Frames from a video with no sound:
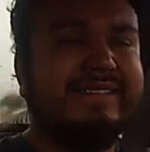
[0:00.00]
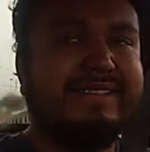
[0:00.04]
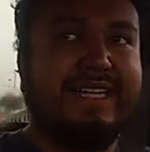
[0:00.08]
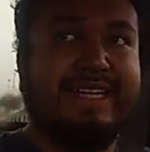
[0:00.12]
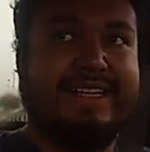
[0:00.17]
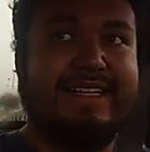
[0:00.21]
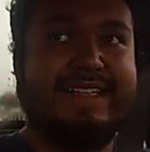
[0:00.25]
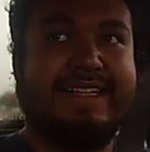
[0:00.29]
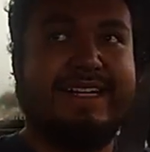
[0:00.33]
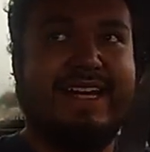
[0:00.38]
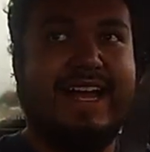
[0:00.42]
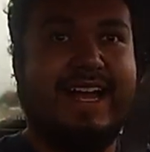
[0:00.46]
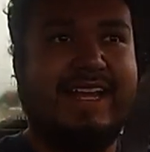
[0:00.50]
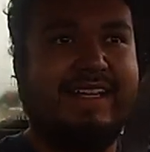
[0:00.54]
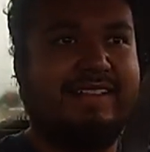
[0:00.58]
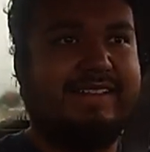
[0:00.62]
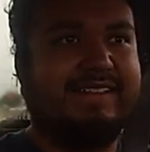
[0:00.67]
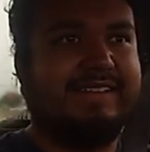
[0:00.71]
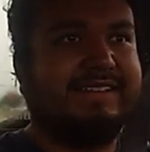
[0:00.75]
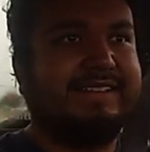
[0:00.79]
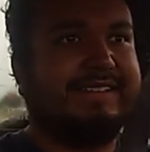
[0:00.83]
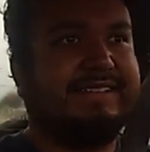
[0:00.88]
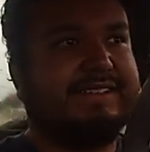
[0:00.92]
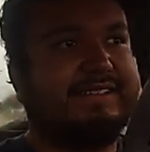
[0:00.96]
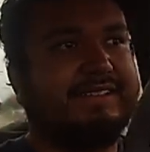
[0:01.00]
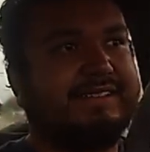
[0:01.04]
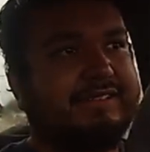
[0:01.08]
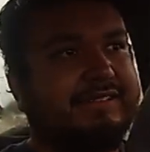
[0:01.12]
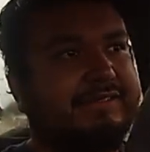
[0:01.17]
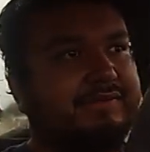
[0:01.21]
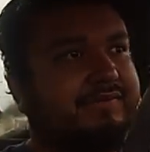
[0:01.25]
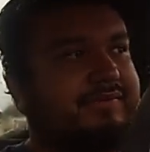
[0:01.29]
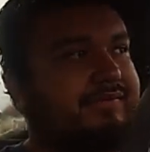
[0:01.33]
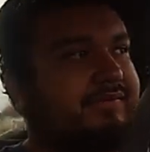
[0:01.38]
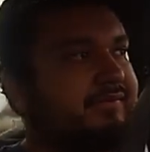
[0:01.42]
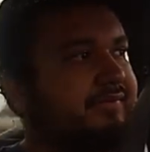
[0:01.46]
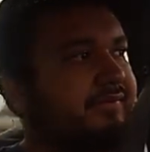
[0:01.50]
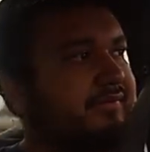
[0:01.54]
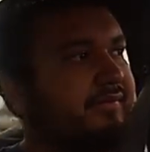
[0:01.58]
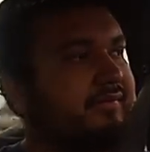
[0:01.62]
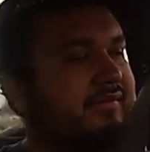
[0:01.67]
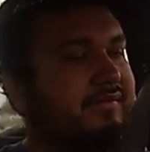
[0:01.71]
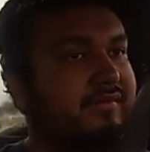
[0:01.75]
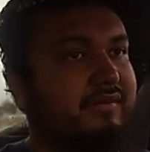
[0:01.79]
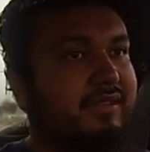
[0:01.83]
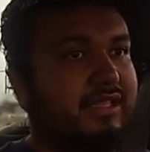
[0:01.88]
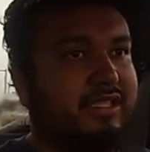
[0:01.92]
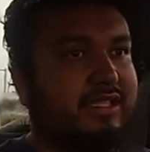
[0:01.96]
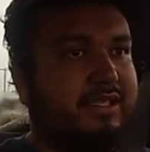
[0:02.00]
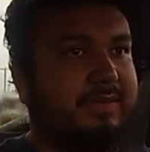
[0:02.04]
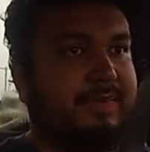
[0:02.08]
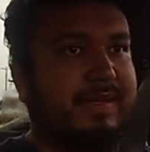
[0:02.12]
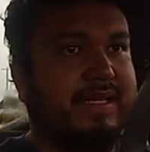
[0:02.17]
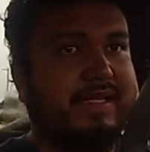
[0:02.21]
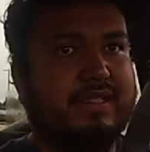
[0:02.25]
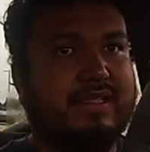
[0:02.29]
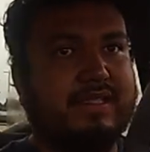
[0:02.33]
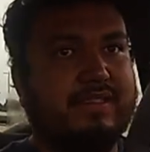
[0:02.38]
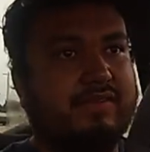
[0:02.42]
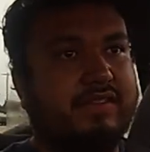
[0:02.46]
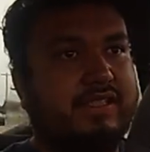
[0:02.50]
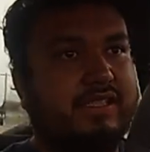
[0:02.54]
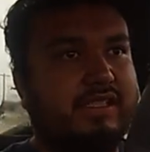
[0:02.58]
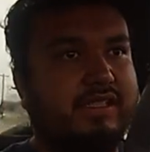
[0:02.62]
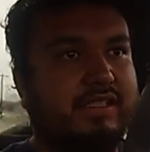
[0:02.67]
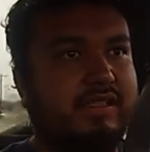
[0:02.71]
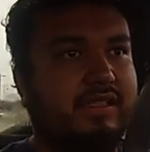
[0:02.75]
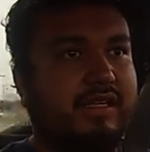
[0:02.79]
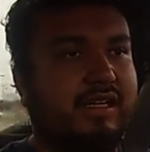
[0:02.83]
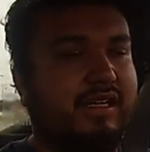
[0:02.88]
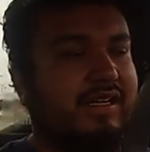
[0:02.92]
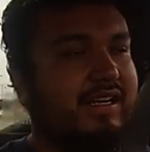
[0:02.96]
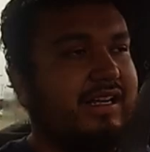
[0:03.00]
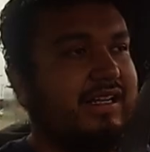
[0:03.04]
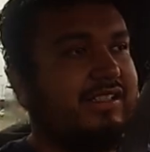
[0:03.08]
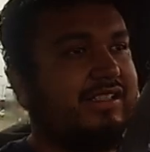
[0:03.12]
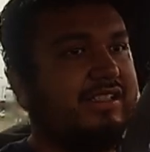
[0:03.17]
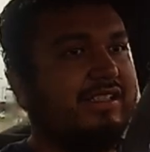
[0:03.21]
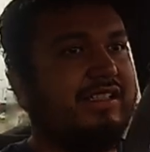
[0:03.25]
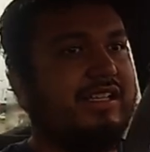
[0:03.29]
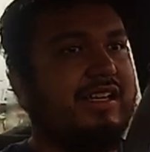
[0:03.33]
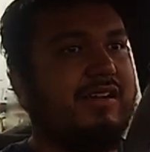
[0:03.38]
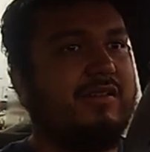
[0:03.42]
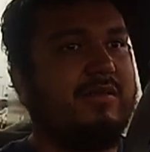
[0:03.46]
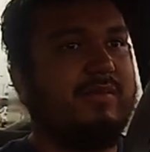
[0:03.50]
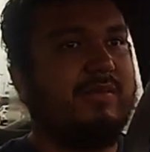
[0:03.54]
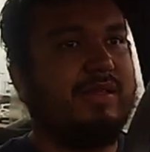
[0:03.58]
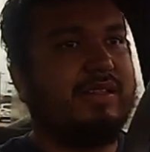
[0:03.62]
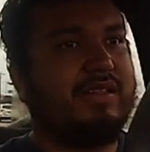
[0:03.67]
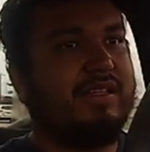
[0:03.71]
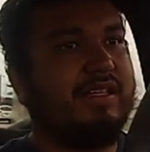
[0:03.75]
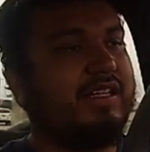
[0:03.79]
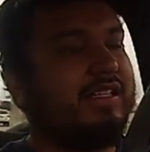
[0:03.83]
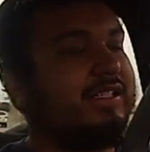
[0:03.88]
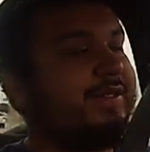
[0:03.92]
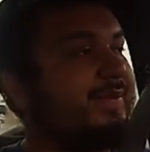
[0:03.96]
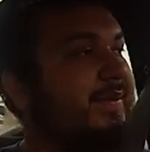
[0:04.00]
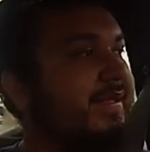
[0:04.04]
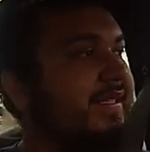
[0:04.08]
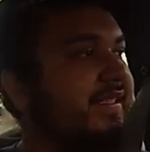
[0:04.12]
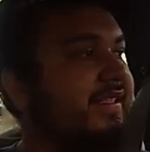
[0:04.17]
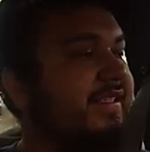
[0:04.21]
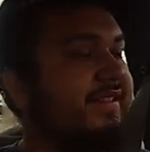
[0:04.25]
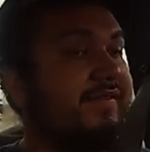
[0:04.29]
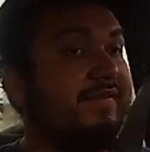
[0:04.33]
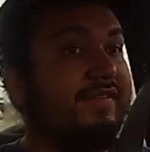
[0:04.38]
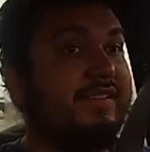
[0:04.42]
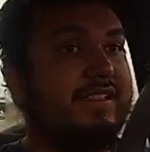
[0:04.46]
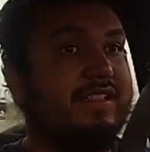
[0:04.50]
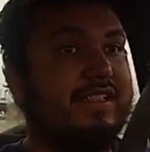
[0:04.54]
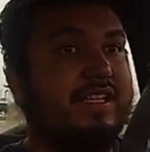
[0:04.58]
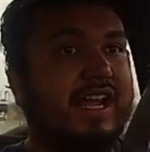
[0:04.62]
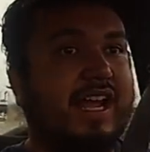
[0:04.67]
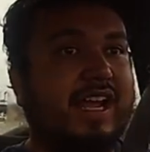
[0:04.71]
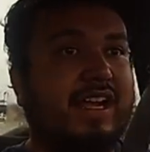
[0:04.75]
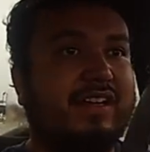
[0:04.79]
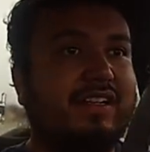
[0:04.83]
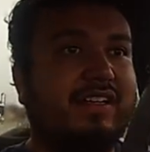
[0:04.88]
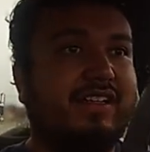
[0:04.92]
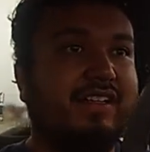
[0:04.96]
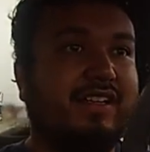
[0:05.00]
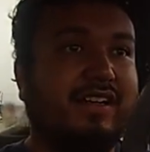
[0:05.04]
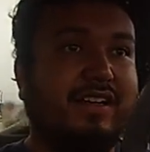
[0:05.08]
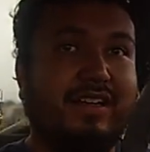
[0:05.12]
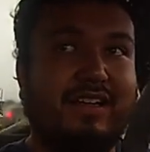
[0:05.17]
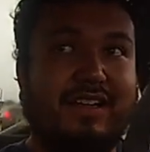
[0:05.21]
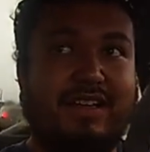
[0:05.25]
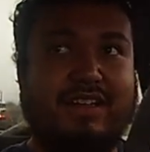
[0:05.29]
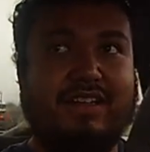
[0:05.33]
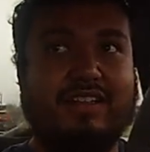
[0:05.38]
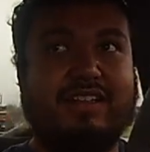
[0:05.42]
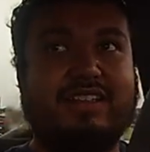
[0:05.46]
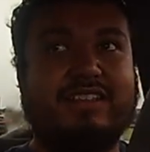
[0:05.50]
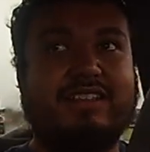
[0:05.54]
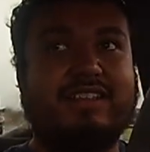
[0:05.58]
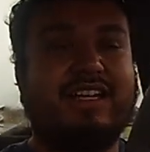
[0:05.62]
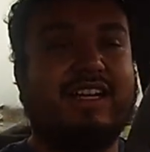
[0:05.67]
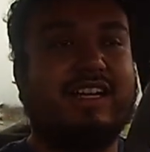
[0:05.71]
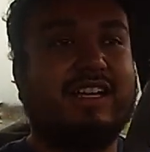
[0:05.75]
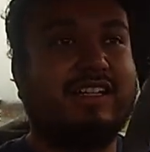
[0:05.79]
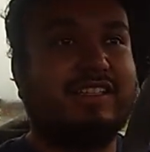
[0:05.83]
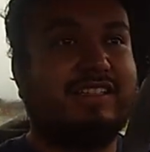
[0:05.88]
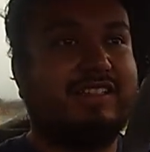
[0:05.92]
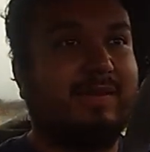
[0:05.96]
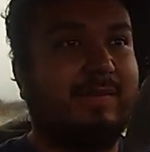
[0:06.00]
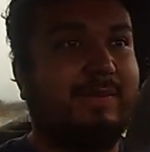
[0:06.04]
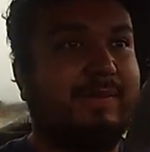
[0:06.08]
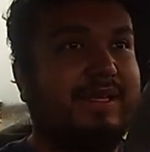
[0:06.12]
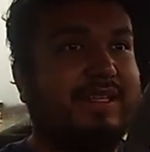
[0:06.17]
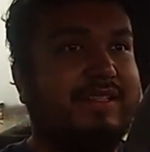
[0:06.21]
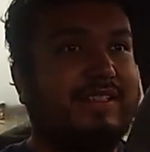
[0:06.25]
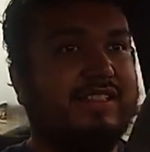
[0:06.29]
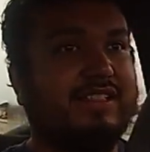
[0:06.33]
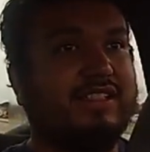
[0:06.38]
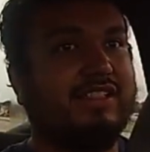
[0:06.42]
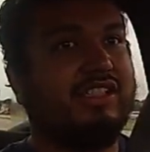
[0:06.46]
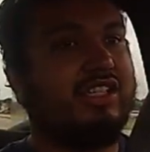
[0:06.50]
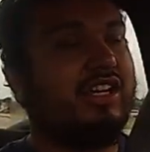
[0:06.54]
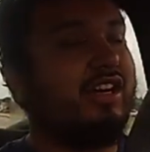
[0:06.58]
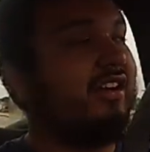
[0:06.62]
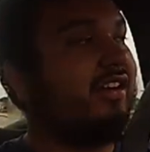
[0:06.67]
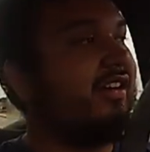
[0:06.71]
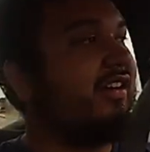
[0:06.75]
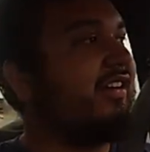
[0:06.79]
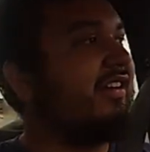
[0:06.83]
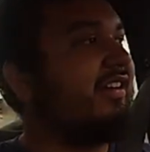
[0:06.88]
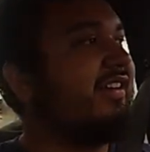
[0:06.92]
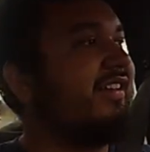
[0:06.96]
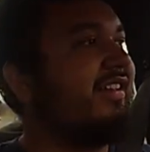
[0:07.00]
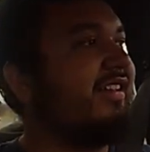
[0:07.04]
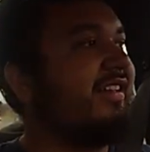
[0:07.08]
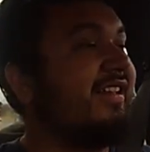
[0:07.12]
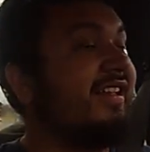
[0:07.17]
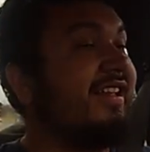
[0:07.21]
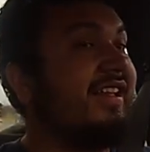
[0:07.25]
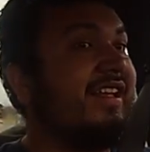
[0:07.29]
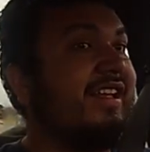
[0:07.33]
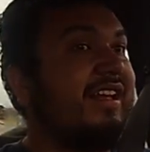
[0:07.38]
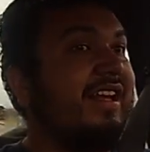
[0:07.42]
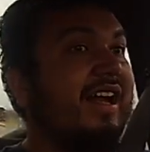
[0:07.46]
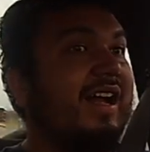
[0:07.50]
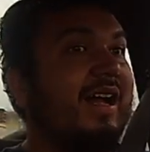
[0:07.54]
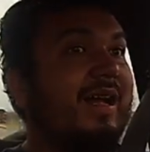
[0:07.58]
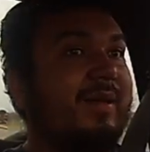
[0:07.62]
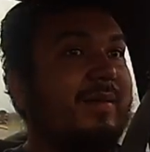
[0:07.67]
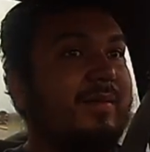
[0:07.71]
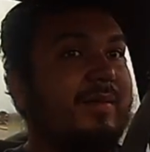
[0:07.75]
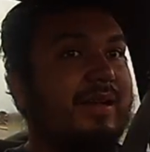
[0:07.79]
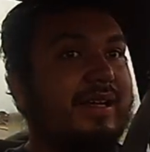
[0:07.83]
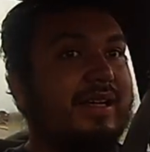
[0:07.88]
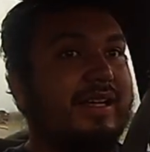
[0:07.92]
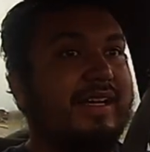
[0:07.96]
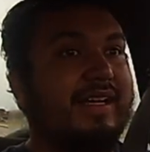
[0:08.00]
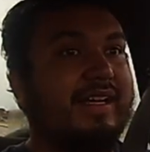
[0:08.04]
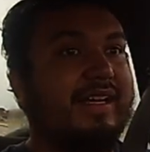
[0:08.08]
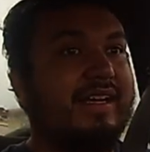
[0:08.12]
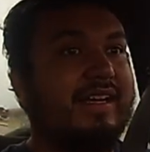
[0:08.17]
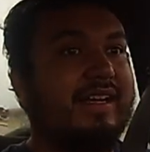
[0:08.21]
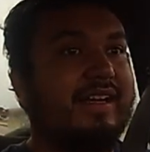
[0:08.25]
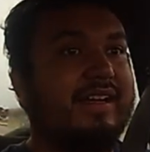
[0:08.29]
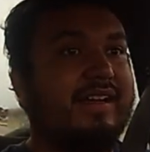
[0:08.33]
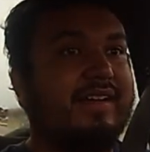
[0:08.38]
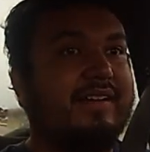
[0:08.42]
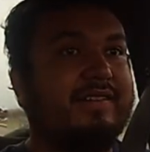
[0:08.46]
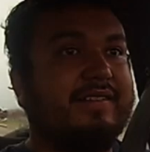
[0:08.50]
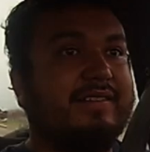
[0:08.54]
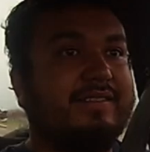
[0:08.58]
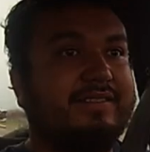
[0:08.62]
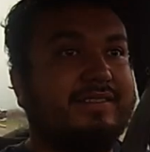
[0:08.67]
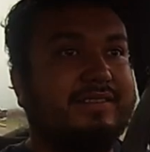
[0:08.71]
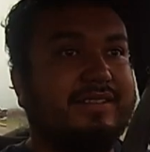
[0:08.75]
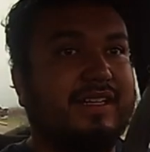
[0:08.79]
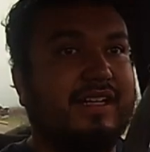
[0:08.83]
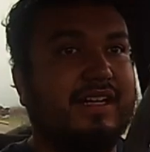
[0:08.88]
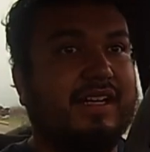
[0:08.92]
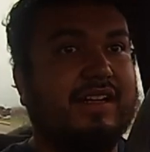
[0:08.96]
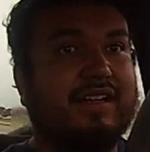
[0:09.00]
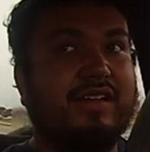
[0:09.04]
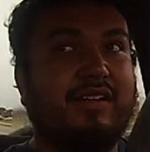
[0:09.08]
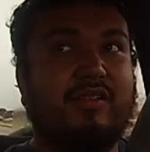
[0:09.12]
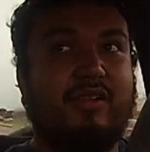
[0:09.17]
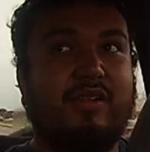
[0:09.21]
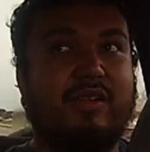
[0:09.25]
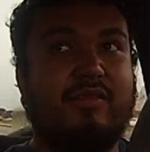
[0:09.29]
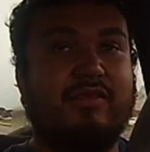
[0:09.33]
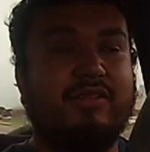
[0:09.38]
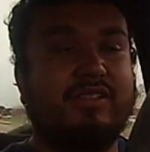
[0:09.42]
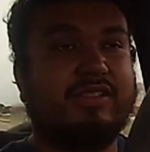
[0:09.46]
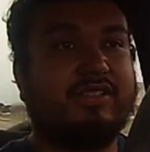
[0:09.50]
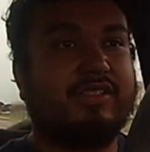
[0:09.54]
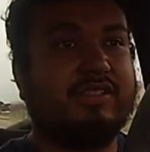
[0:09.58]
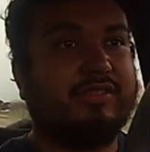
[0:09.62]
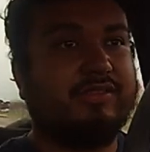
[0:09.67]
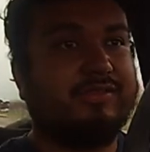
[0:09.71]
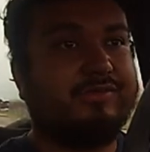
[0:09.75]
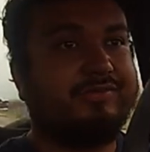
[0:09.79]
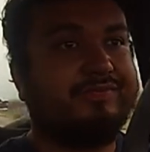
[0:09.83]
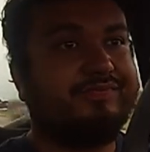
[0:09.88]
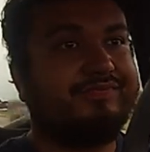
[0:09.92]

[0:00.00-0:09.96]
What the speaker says: He had the expensive not Shindaiwa, but the expensive Tanaka, and he's like, it's a piece of junk. I'm like, yeah, I agree with you.